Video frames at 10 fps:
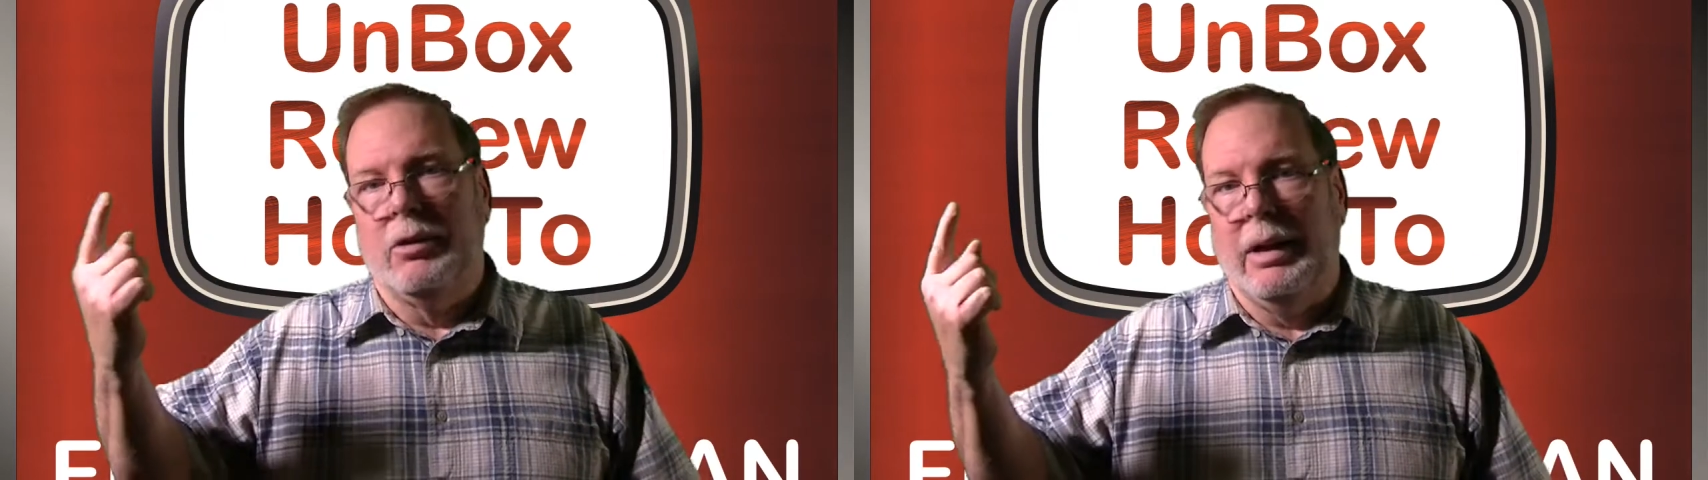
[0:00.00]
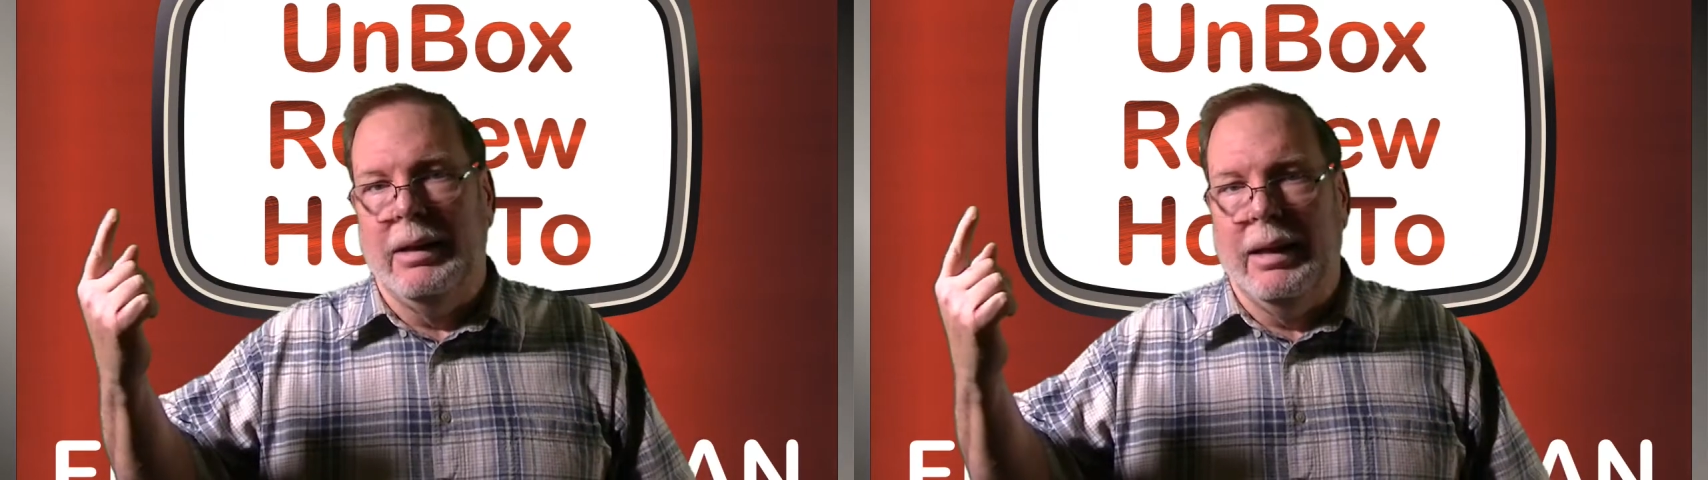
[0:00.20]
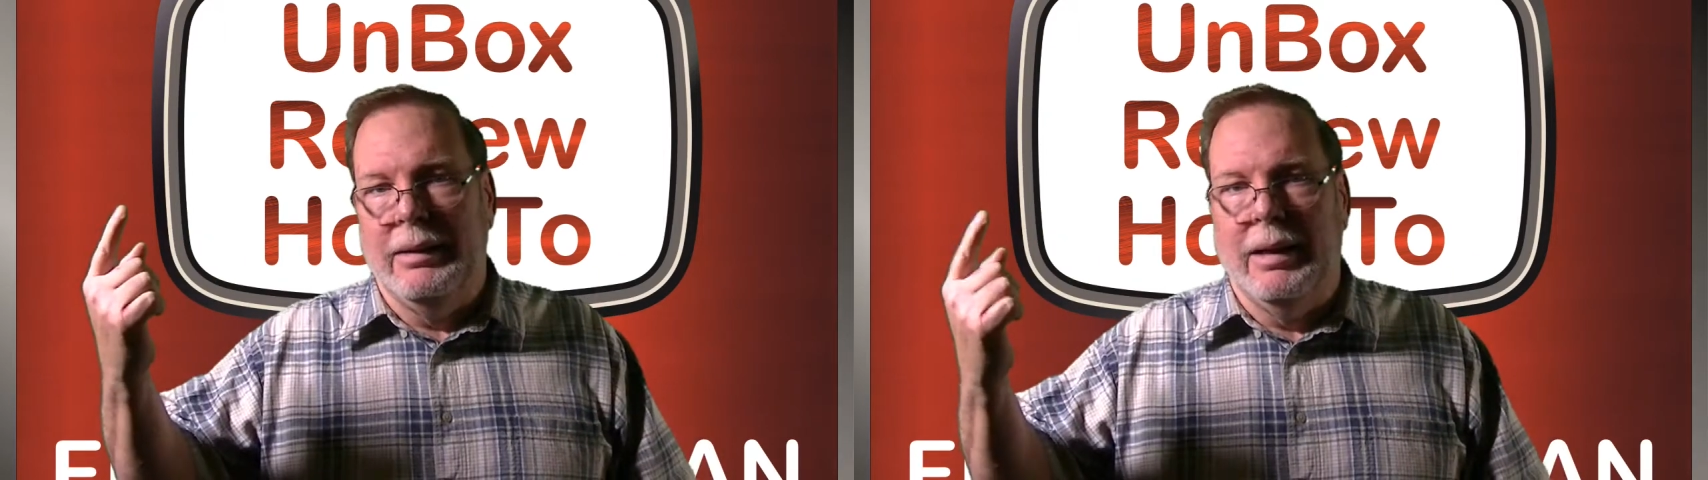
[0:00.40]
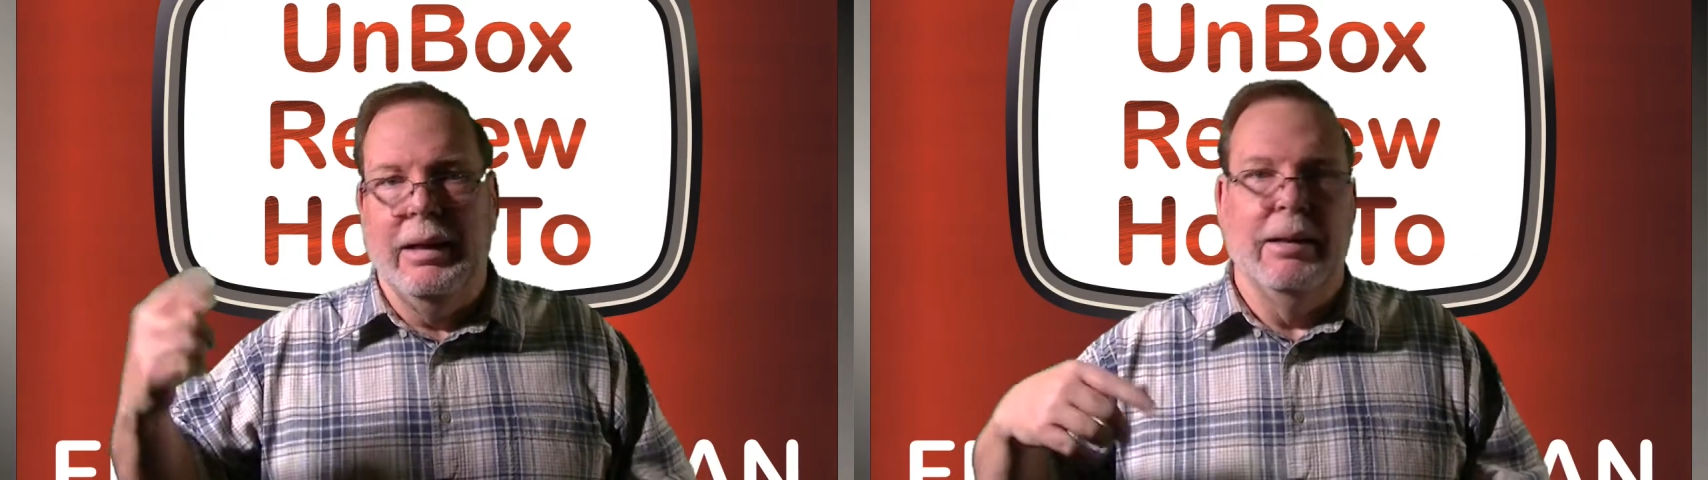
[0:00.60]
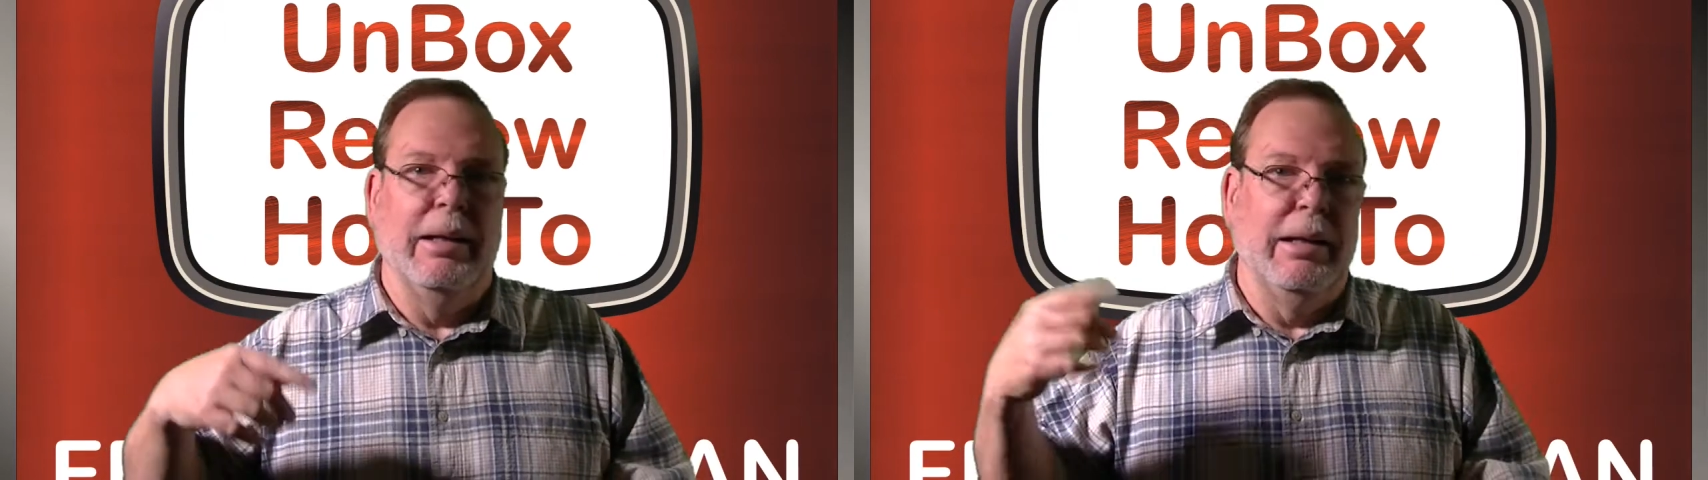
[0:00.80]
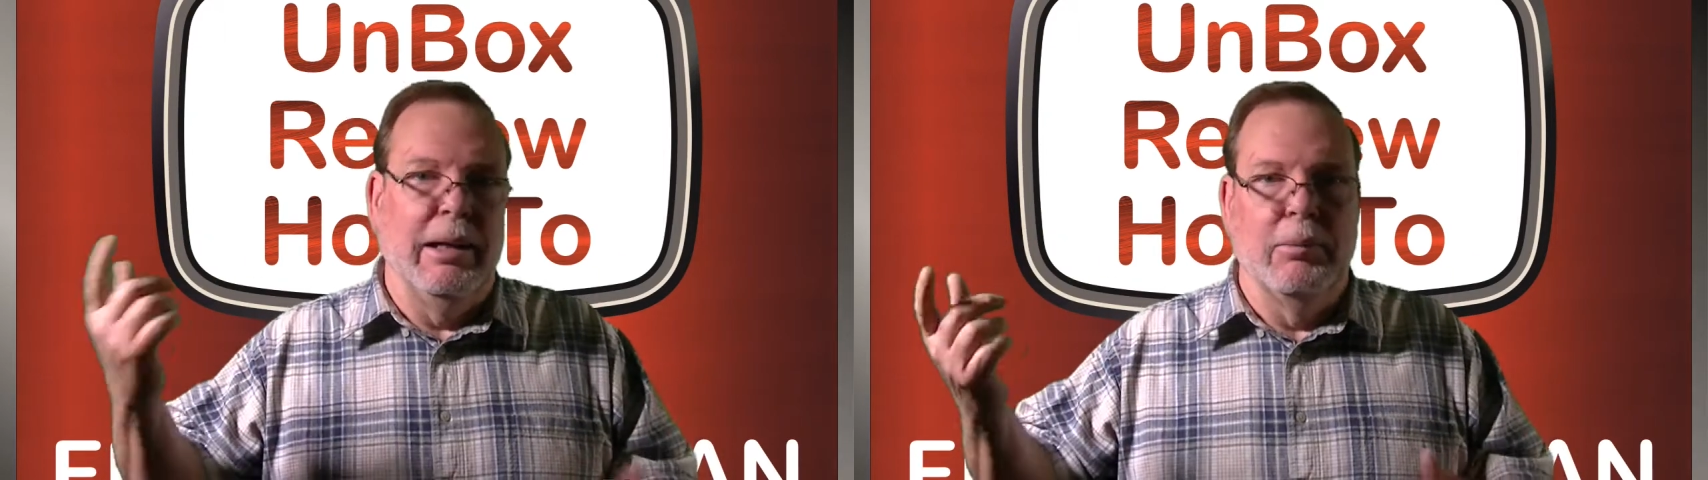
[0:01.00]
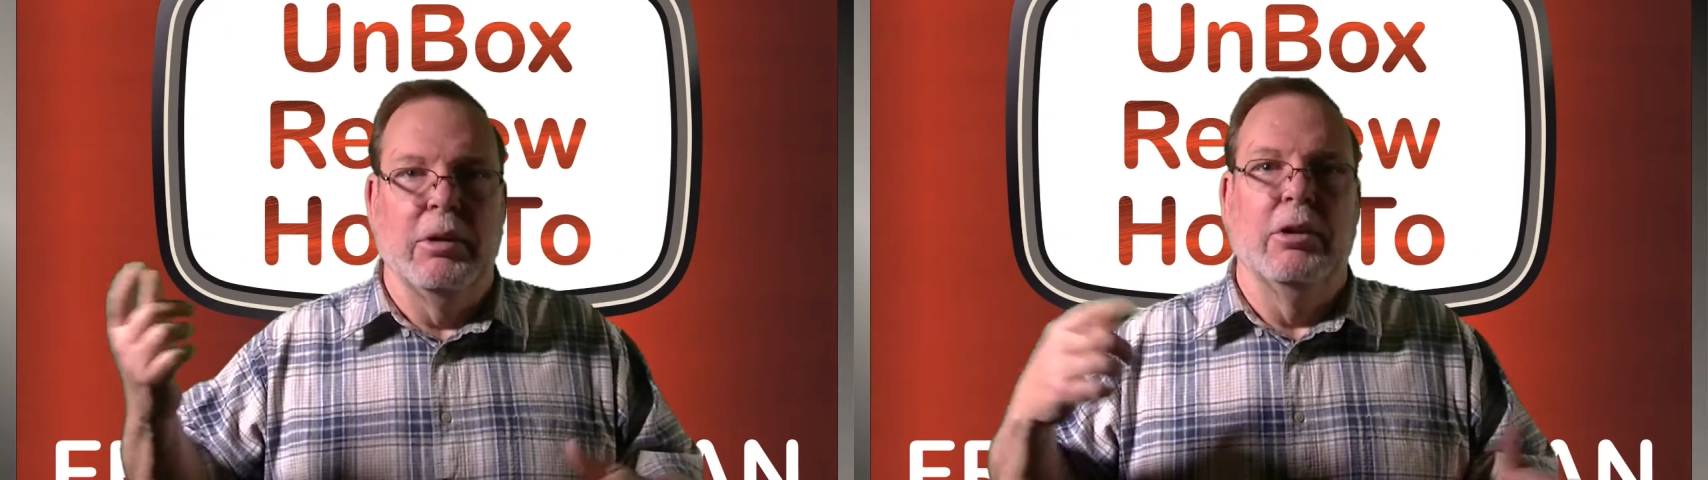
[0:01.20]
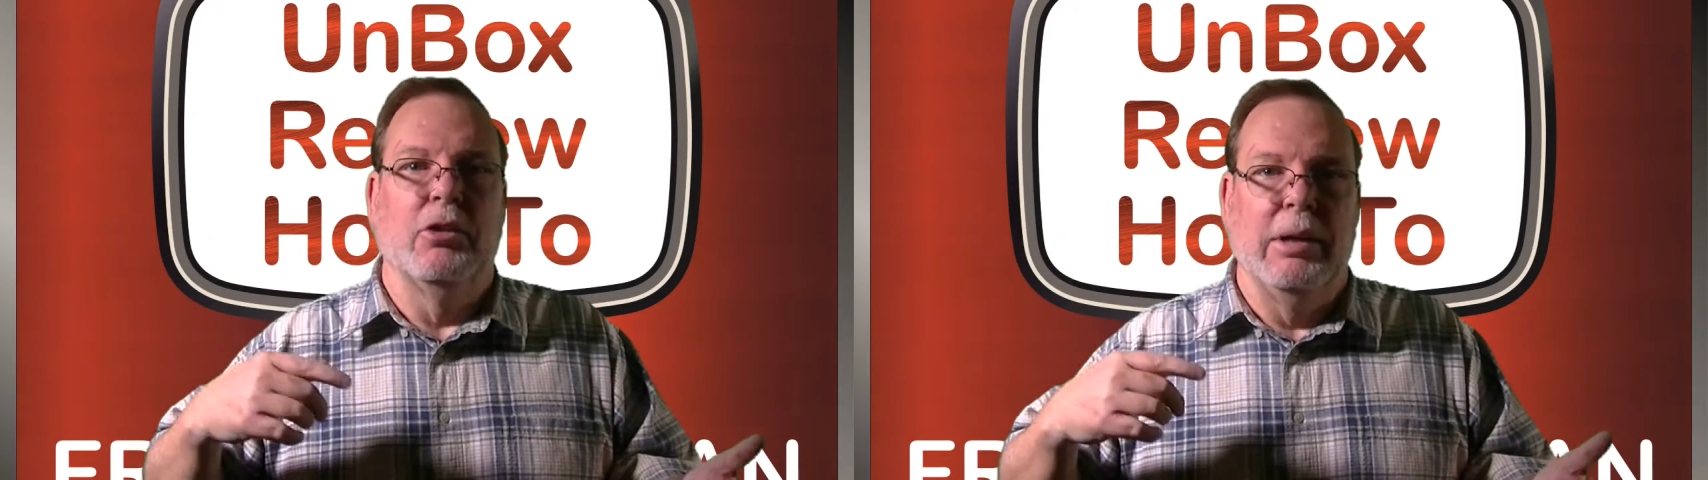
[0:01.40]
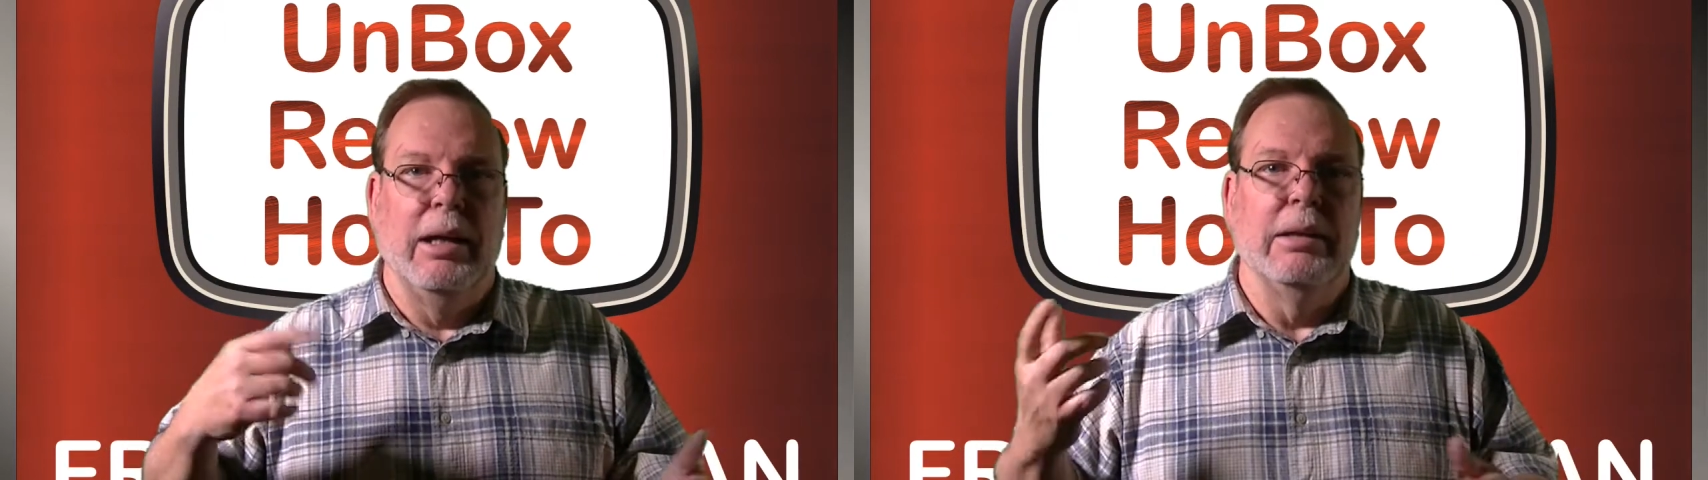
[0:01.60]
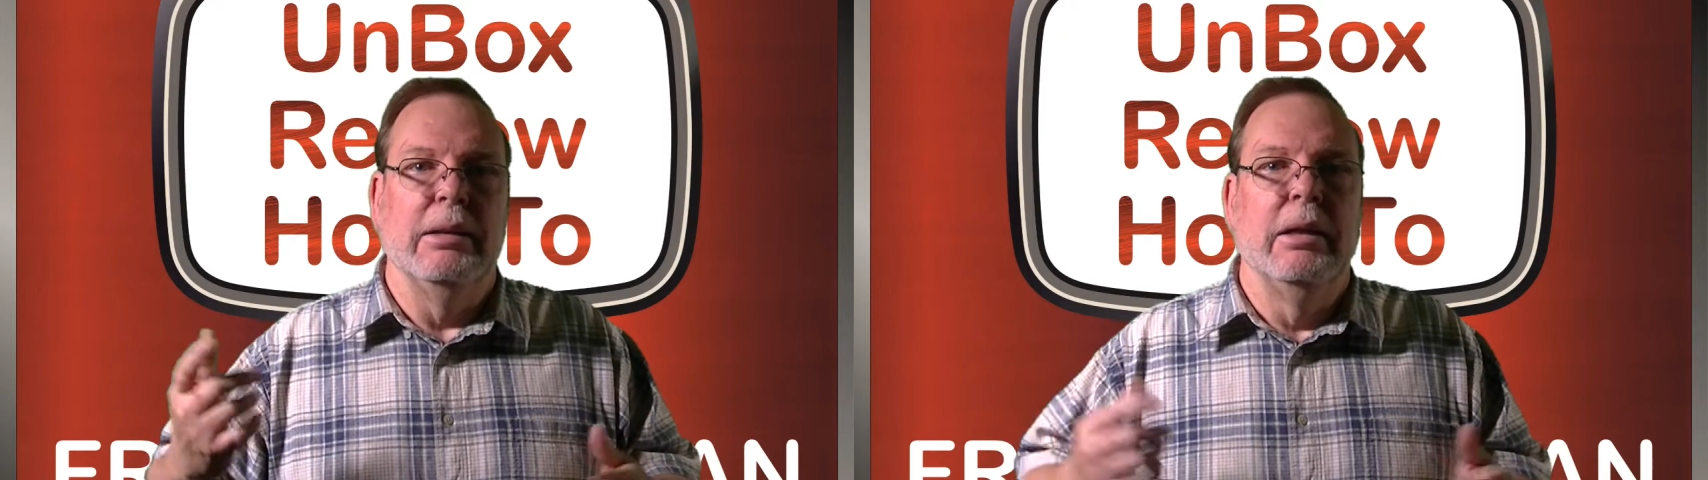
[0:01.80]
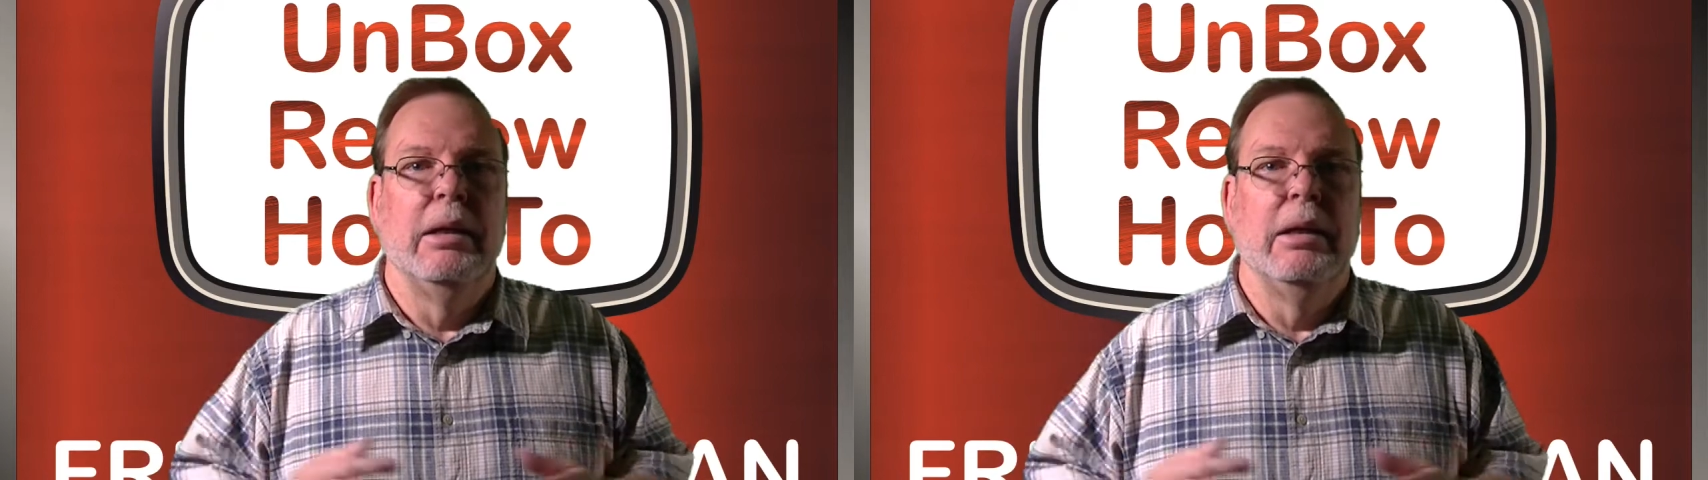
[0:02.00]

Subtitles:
I had at night, like hamburger or salad.